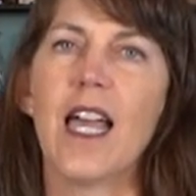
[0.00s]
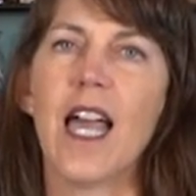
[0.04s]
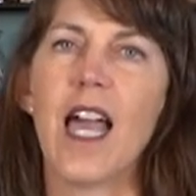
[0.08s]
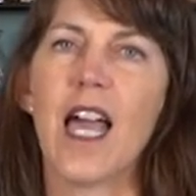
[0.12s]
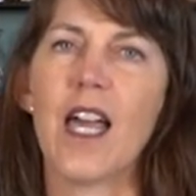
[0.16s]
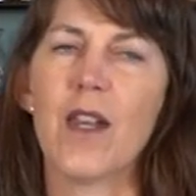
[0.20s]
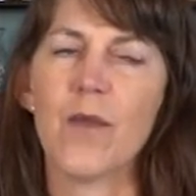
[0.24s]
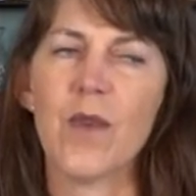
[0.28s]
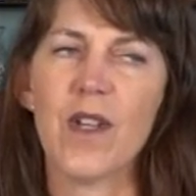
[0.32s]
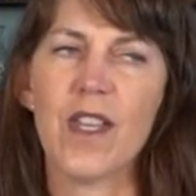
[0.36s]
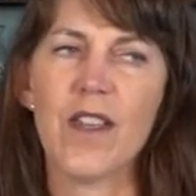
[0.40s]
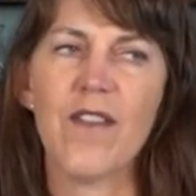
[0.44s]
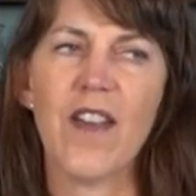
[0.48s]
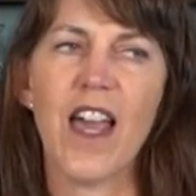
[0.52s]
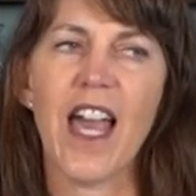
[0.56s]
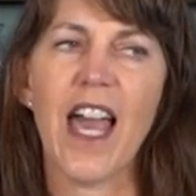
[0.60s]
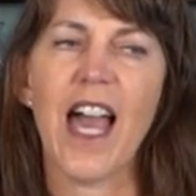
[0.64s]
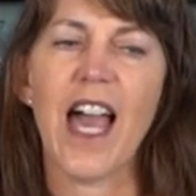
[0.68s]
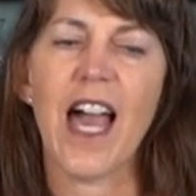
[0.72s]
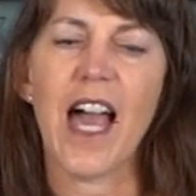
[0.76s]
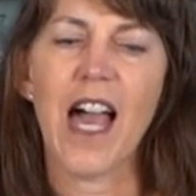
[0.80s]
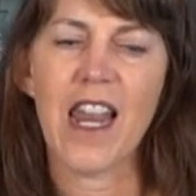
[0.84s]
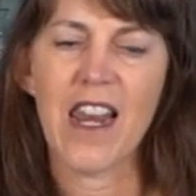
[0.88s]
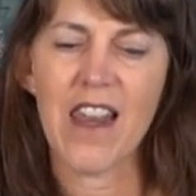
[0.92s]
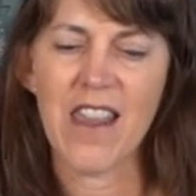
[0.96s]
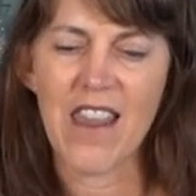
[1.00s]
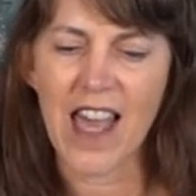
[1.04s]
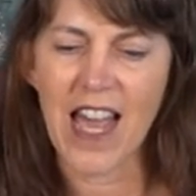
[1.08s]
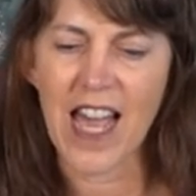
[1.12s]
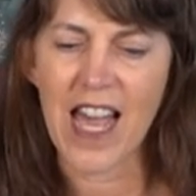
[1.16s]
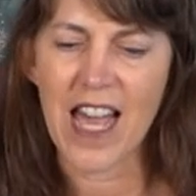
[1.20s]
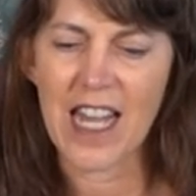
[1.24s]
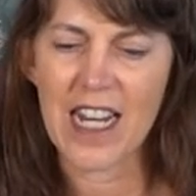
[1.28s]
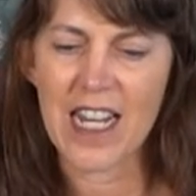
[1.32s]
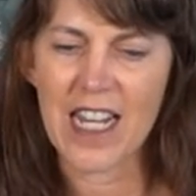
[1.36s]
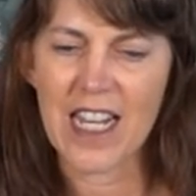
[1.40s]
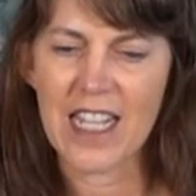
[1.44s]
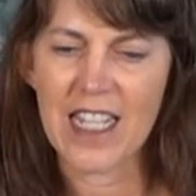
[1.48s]
And we've had
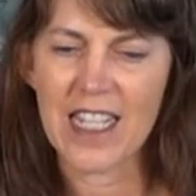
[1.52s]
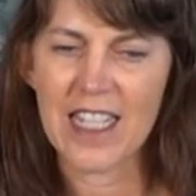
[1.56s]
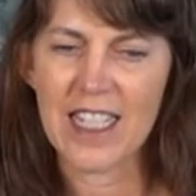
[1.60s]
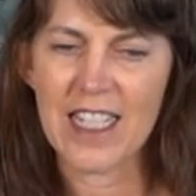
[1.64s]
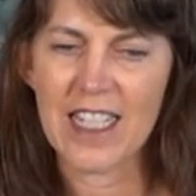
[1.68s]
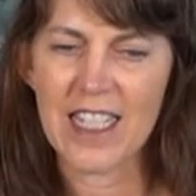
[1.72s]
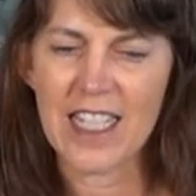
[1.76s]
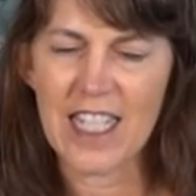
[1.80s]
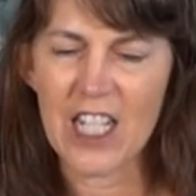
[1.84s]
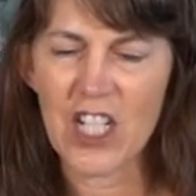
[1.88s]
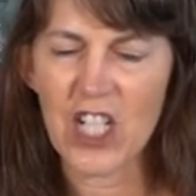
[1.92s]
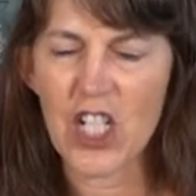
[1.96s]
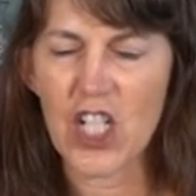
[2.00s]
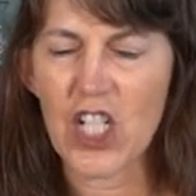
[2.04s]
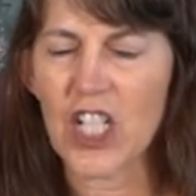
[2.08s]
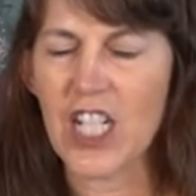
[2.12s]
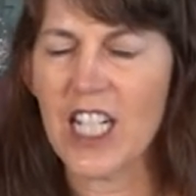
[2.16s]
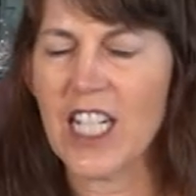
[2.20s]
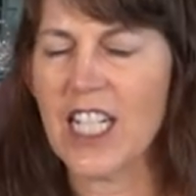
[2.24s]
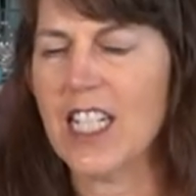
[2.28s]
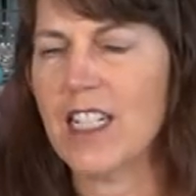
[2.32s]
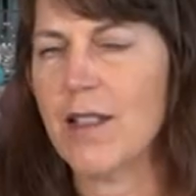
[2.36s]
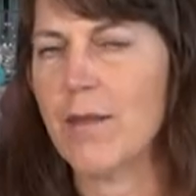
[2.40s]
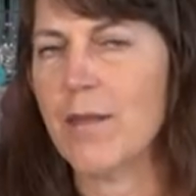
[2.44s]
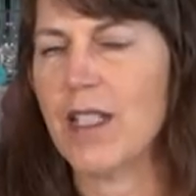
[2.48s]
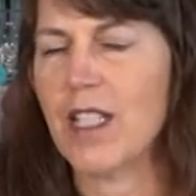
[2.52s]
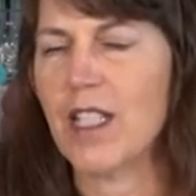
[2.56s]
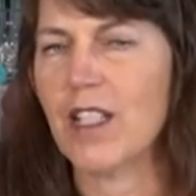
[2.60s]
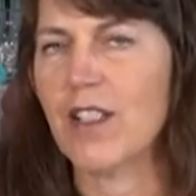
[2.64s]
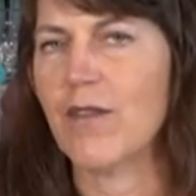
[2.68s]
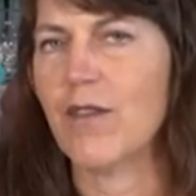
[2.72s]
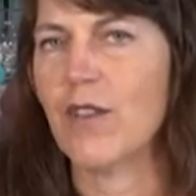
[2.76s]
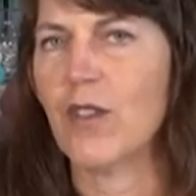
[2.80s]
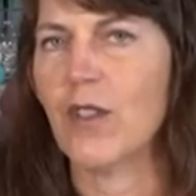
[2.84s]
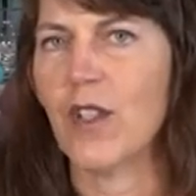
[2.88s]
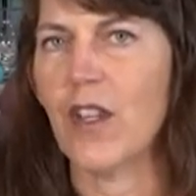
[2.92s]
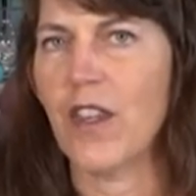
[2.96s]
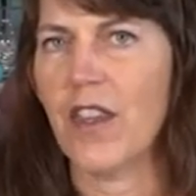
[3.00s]
that centering,
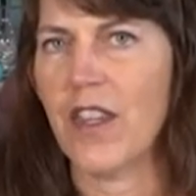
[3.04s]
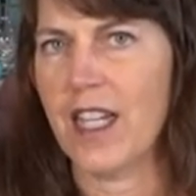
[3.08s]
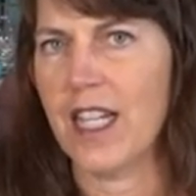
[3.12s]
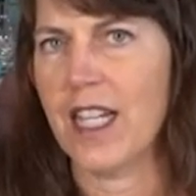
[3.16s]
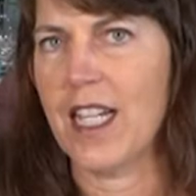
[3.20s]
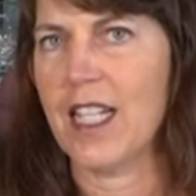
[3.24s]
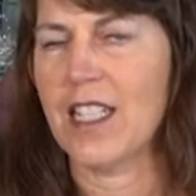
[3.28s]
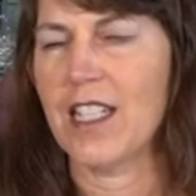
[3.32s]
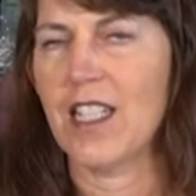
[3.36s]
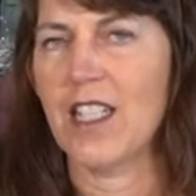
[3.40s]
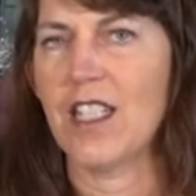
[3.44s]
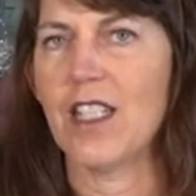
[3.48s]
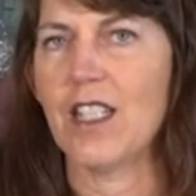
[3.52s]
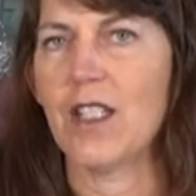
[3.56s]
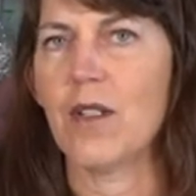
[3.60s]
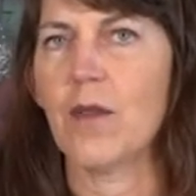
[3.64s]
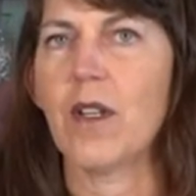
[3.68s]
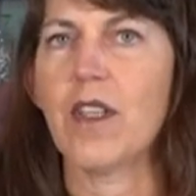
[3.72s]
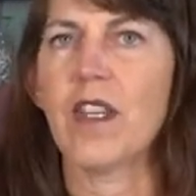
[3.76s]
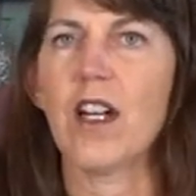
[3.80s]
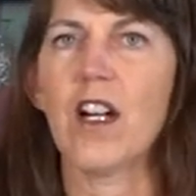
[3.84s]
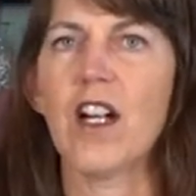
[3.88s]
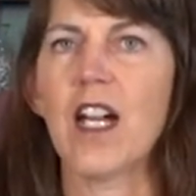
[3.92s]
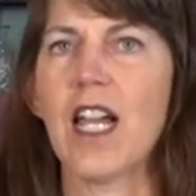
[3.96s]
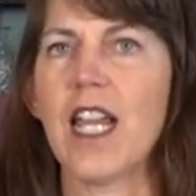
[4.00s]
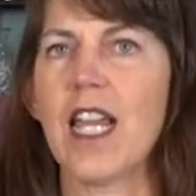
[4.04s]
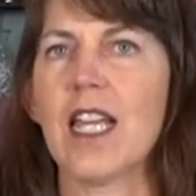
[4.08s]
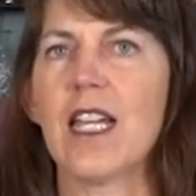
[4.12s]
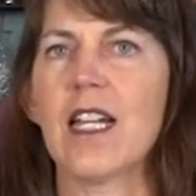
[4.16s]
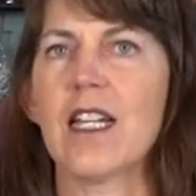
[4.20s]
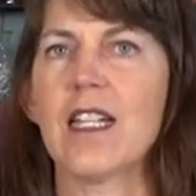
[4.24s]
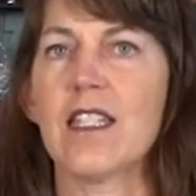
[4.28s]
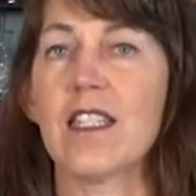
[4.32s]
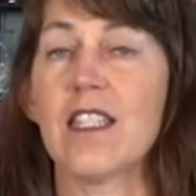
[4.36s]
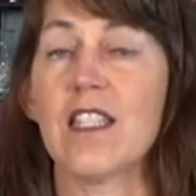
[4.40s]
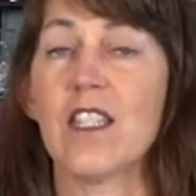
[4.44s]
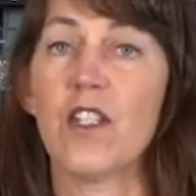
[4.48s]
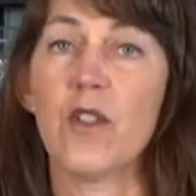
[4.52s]
beautiful thing to do with our
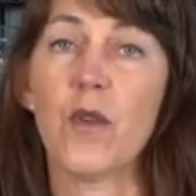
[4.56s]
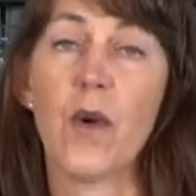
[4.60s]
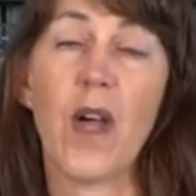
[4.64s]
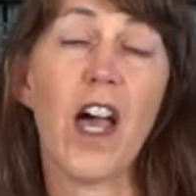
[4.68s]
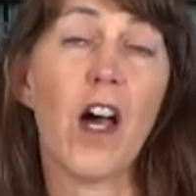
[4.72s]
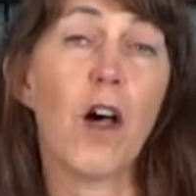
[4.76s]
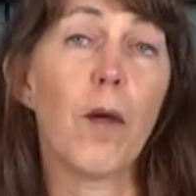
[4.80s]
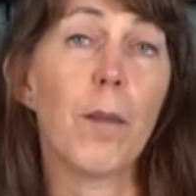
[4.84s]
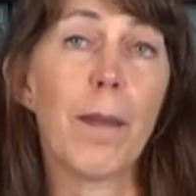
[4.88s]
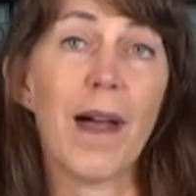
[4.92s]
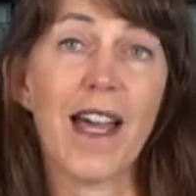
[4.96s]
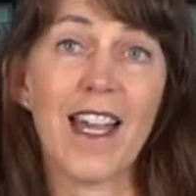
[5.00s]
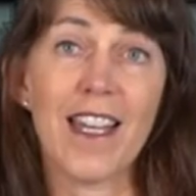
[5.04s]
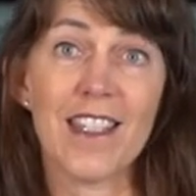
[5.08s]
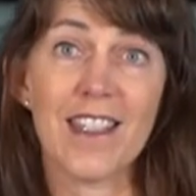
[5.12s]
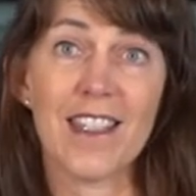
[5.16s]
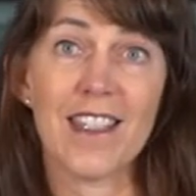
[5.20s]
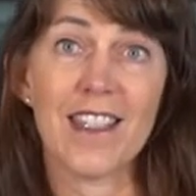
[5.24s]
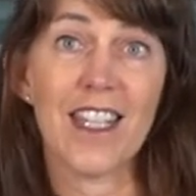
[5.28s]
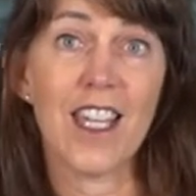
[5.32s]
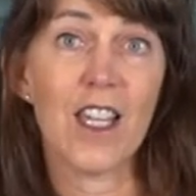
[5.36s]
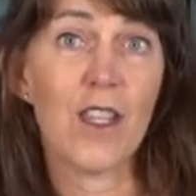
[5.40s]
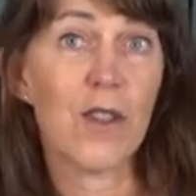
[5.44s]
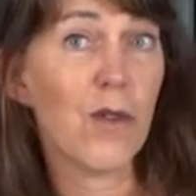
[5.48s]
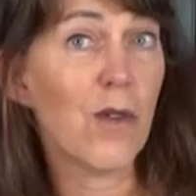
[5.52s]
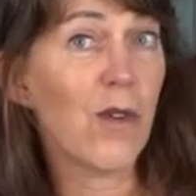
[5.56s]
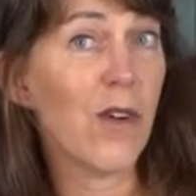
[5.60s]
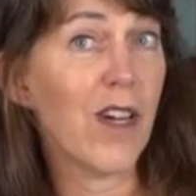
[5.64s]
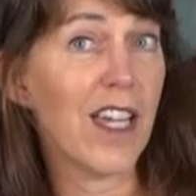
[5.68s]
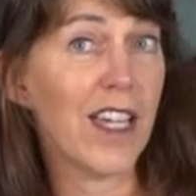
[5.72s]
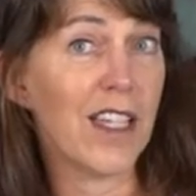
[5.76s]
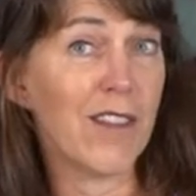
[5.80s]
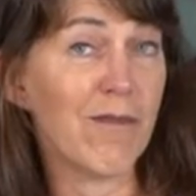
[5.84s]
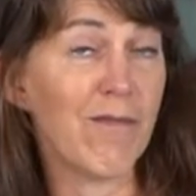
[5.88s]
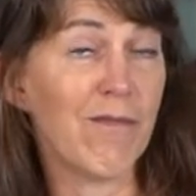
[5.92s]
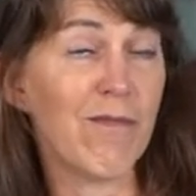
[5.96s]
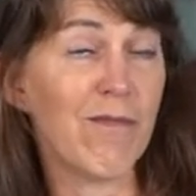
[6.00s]
hands to help us get through it.